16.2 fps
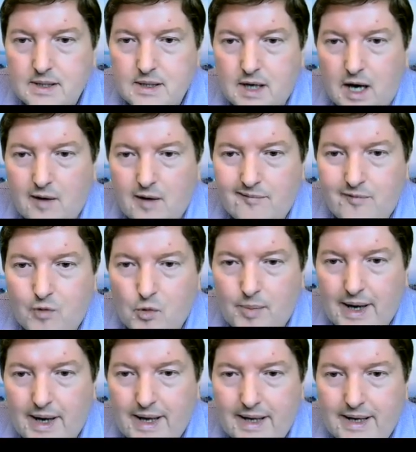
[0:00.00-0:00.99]
harmful
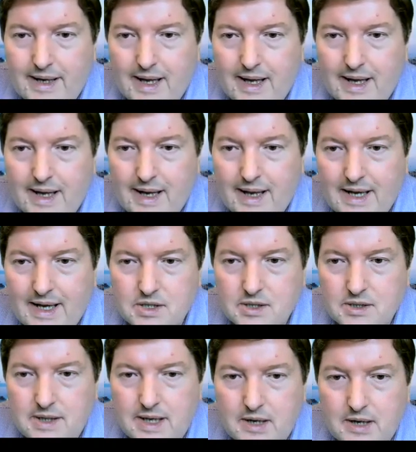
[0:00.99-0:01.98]
by
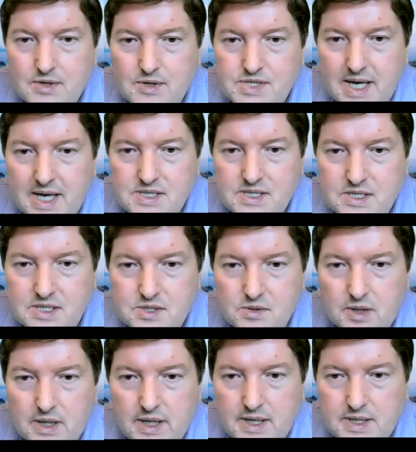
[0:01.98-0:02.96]
inhalation, irritating to
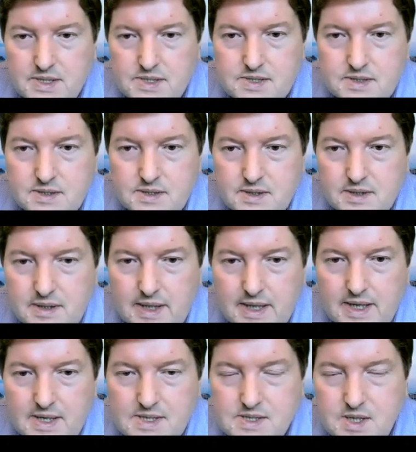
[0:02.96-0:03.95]
eyes,
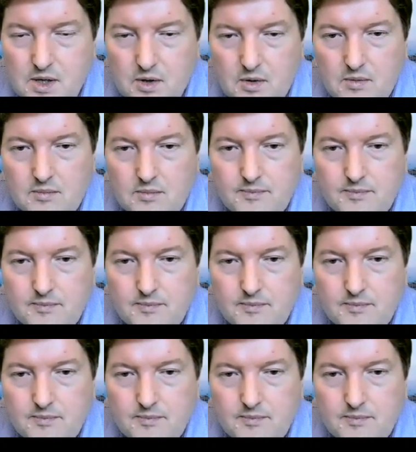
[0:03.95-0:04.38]
yeah? So